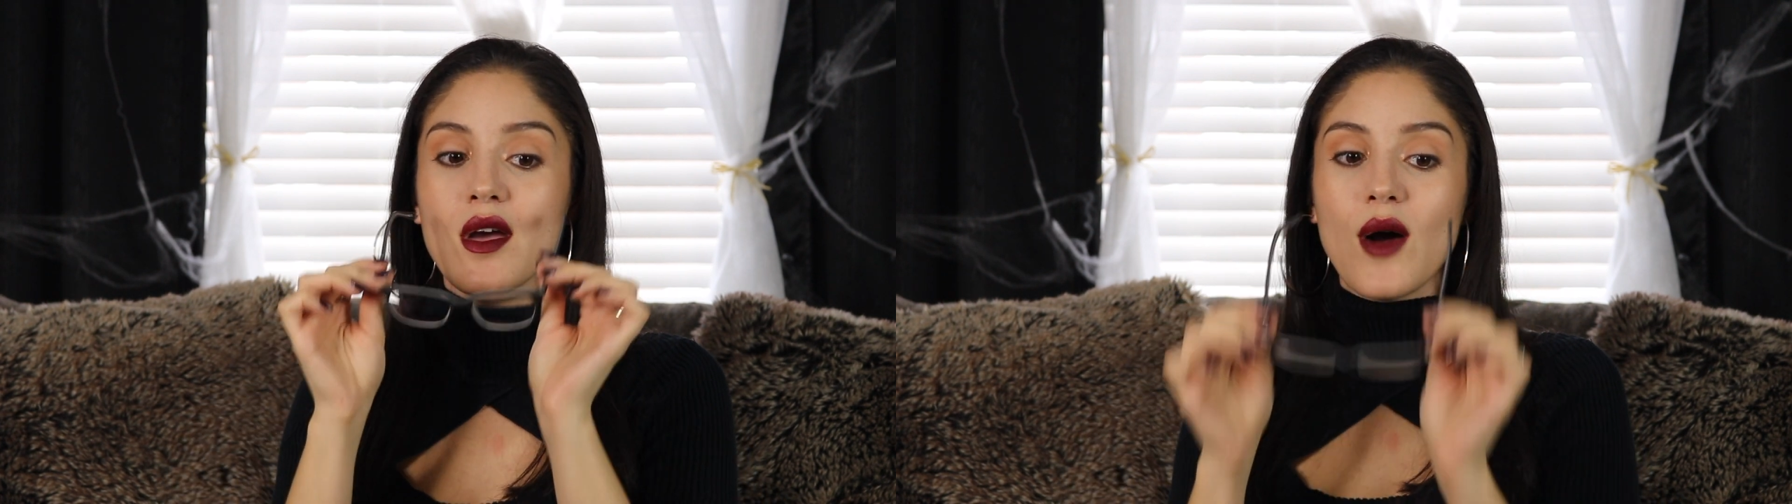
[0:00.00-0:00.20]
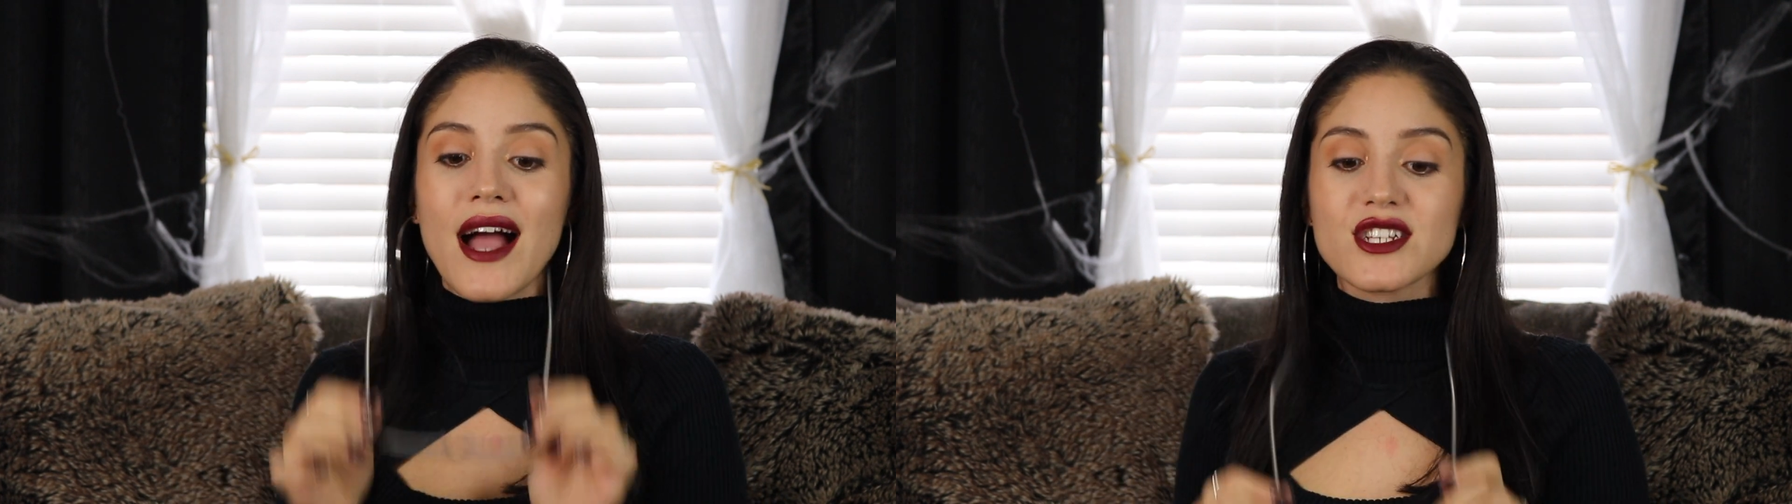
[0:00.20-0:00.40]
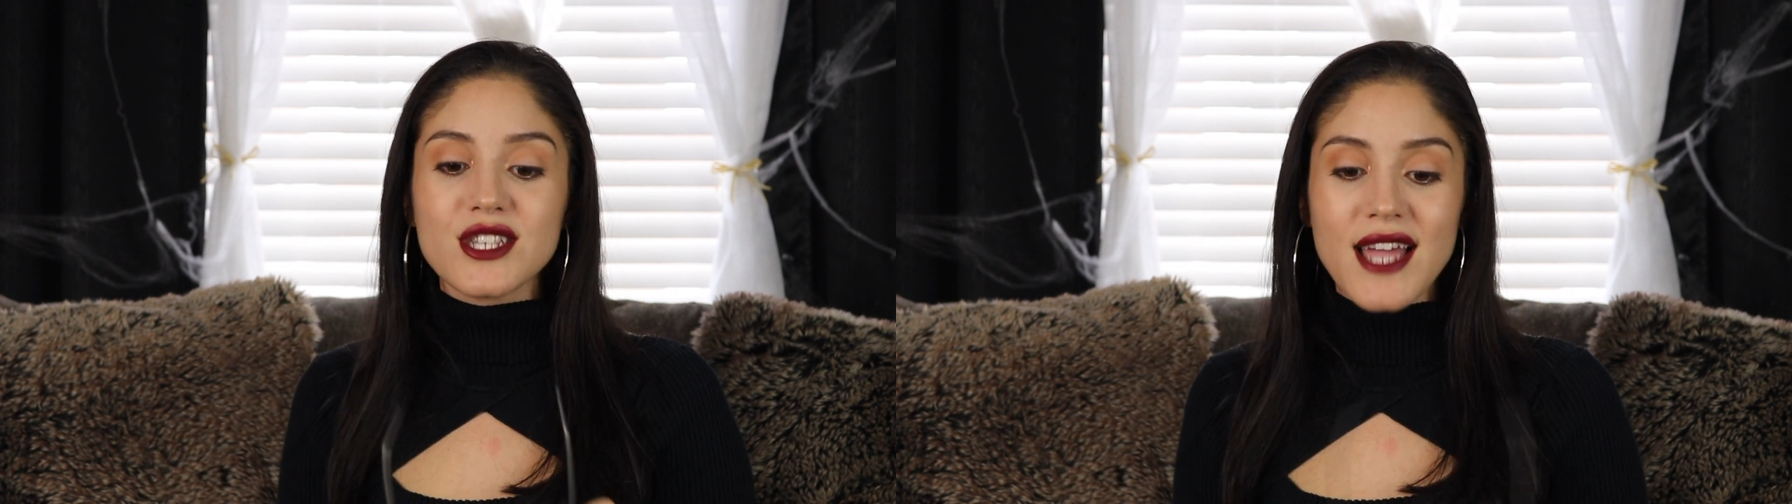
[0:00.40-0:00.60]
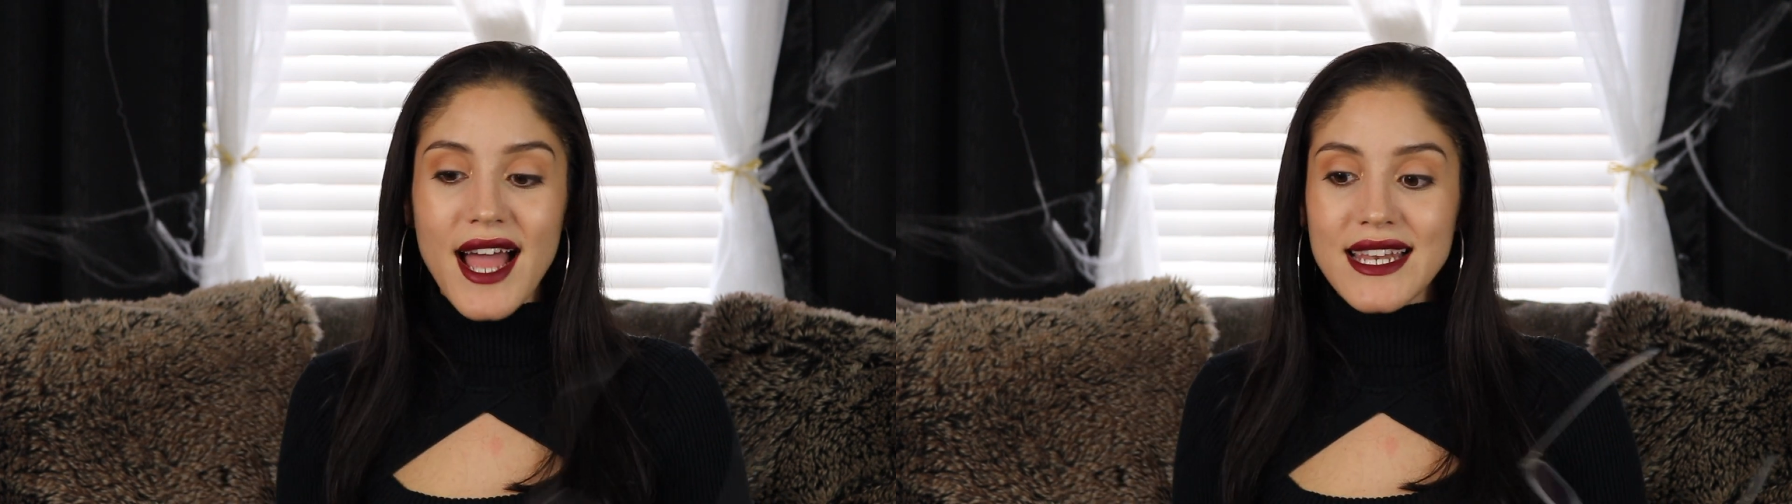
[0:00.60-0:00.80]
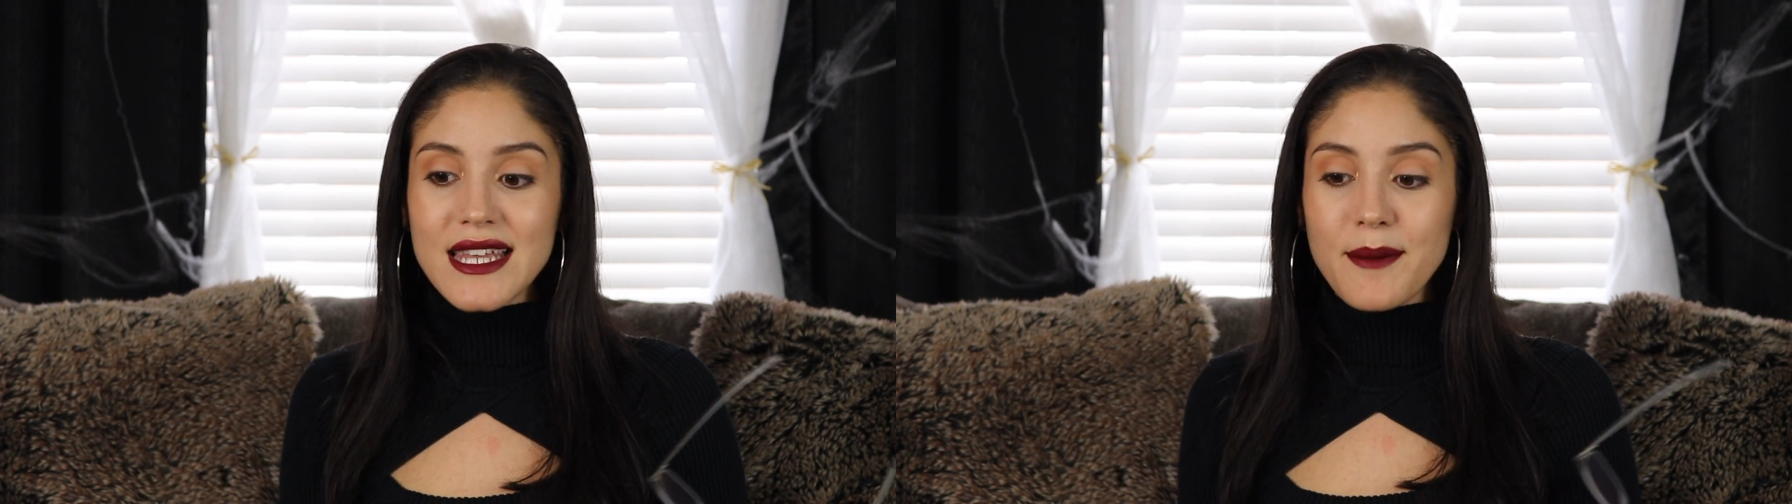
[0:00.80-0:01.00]
Actually,
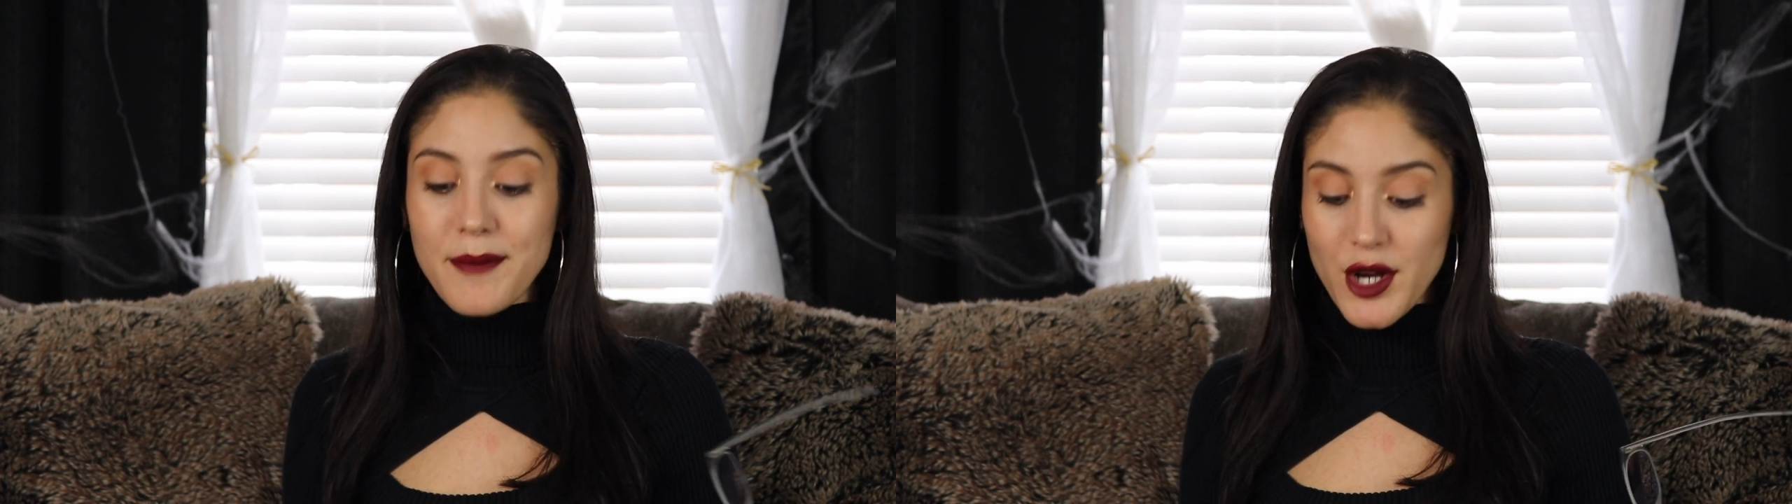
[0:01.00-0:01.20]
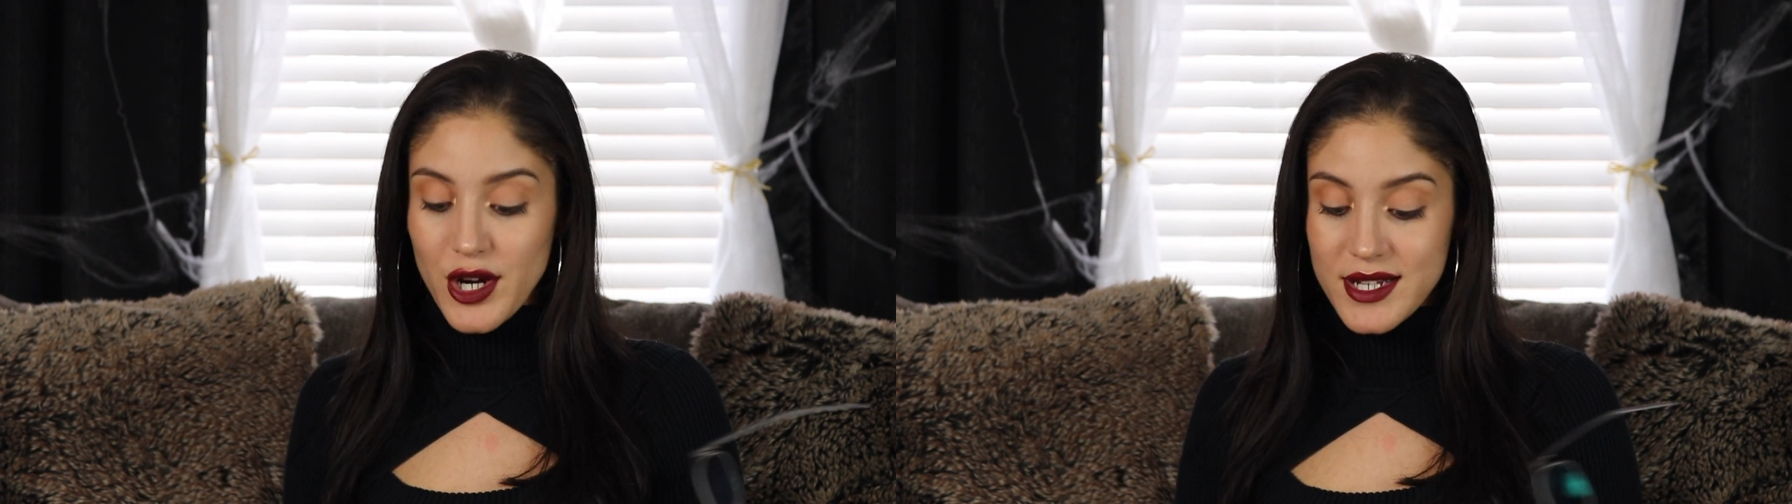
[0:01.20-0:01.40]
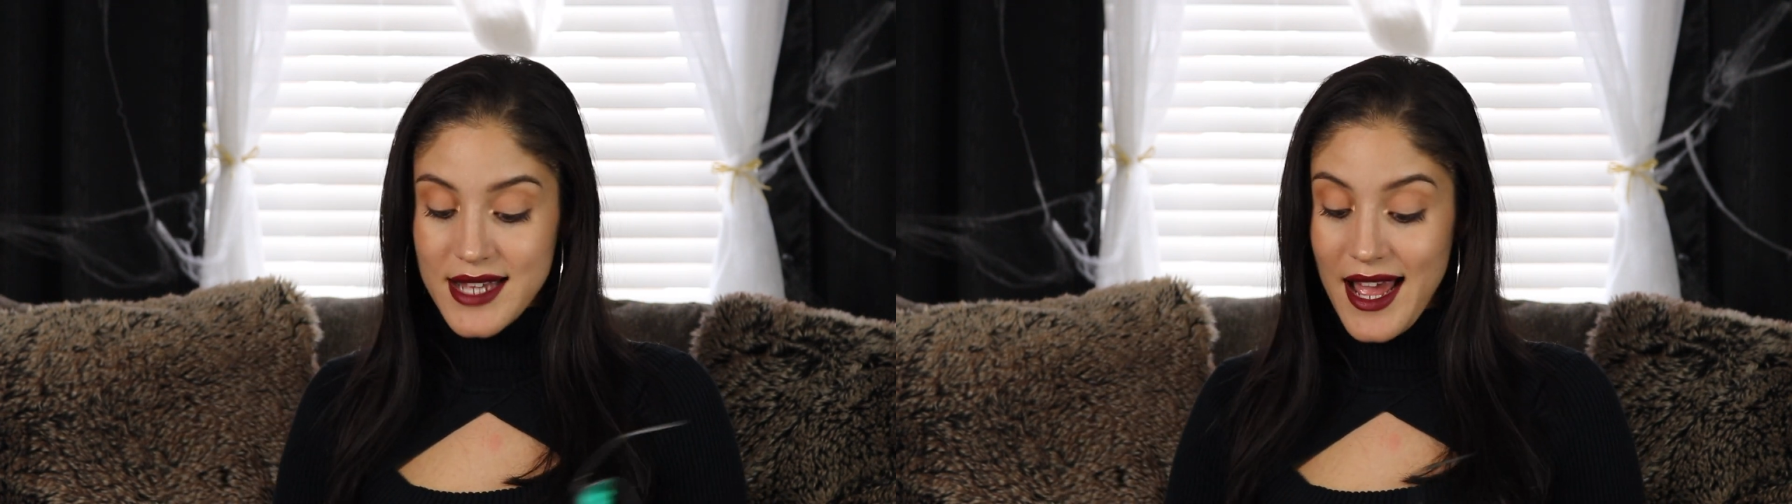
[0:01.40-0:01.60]
I need a mirror because